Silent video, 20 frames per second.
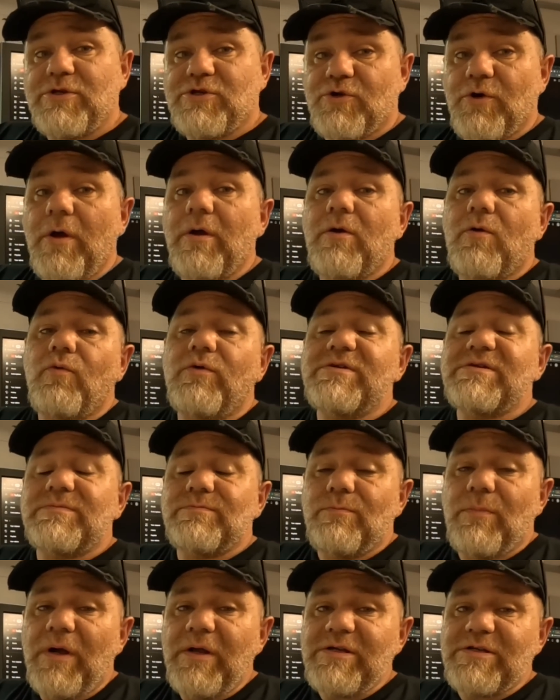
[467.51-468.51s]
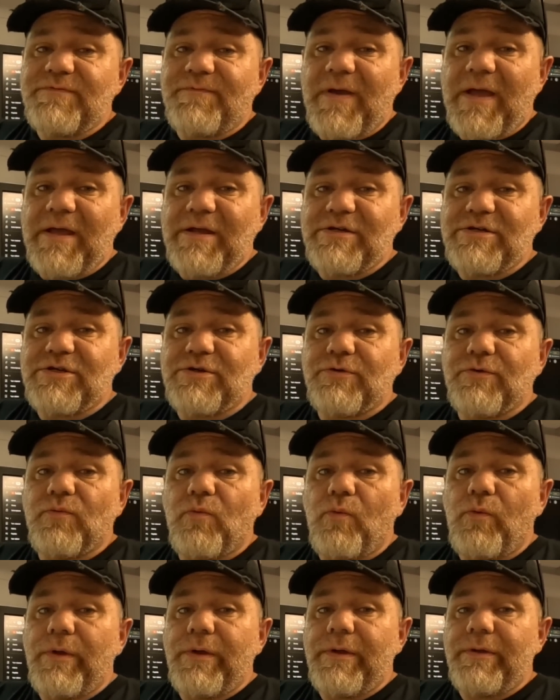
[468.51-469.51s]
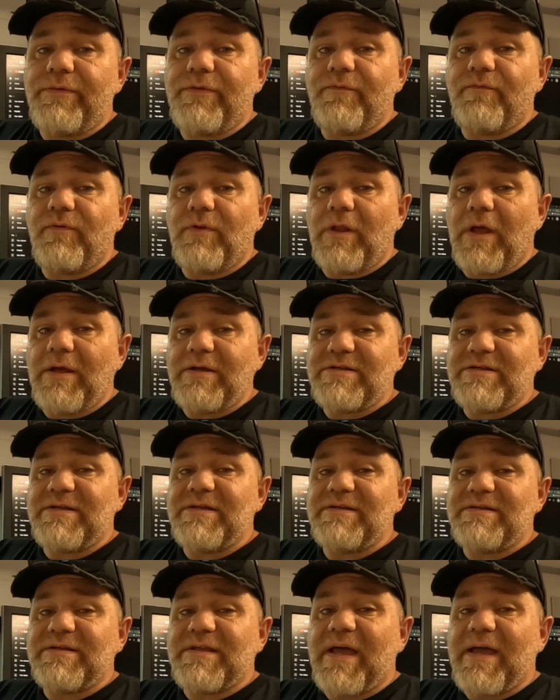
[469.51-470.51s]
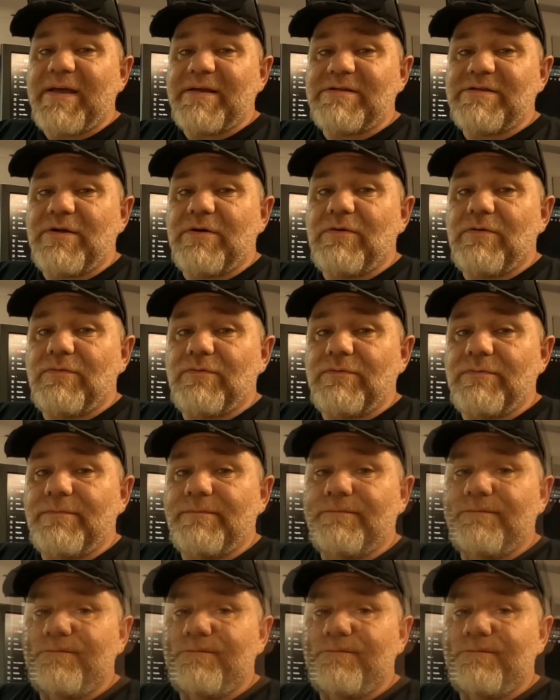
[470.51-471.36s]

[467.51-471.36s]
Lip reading: truck was much faster with the velocity stacks on.